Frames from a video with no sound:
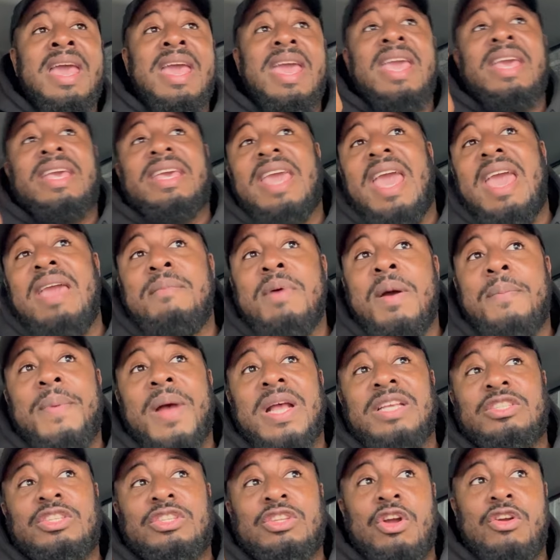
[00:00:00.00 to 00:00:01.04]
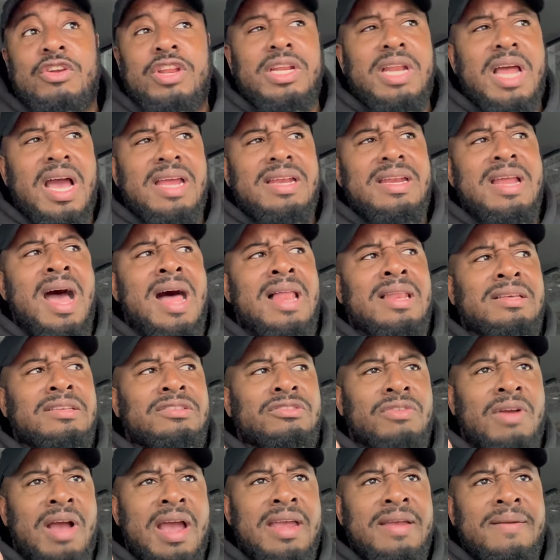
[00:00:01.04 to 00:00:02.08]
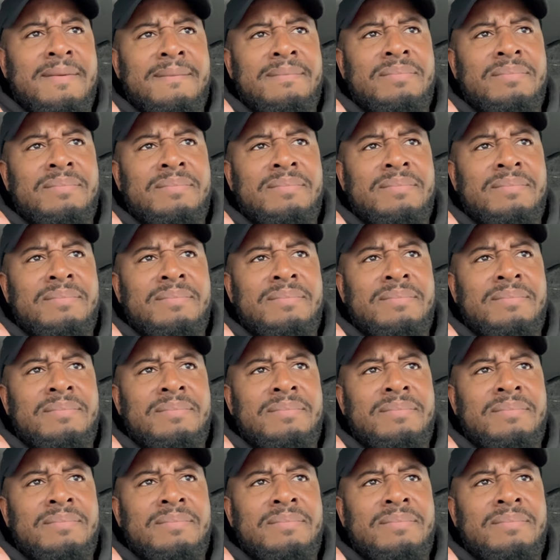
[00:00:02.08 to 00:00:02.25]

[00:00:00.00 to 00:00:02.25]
It came up as $39, right?